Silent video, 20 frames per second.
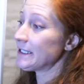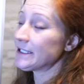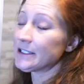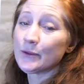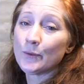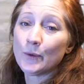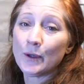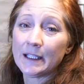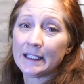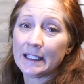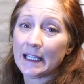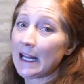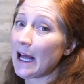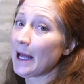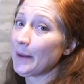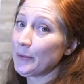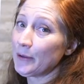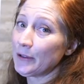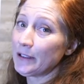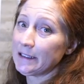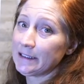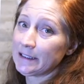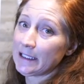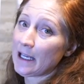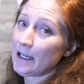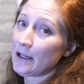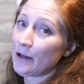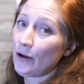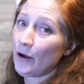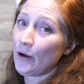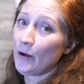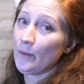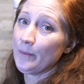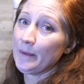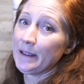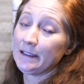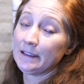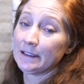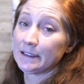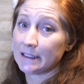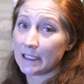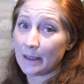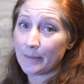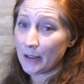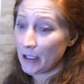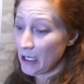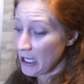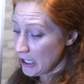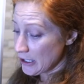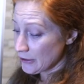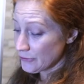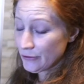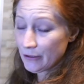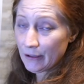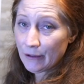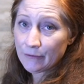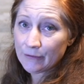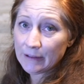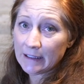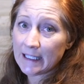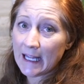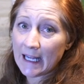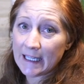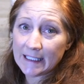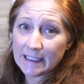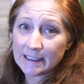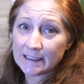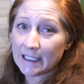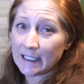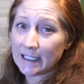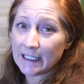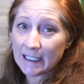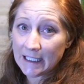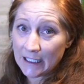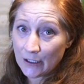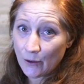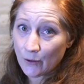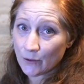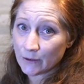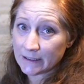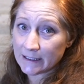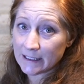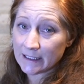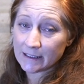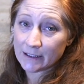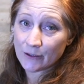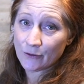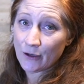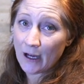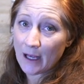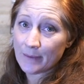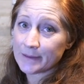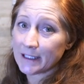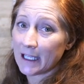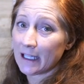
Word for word: It's the one that I put inside our home in the summer to grow lettuce and any cold season crops.